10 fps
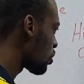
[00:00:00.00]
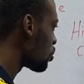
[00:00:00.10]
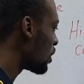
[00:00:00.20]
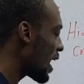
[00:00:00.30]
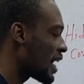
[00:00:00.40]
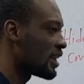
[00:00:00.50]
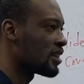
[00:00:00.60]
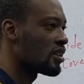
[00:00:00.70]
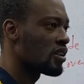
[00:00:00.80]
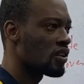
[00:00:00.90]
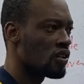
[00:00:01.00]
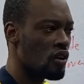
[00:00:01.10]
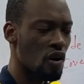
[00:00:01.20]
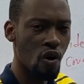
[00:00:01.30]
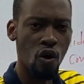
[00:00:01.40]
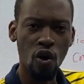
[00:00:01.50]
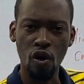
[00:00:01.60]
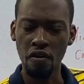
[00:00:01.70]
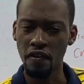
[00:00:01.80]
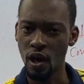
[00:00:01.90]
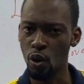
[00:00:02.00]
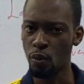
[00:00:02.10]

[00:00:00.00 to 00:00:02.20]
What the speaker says: To hide or cover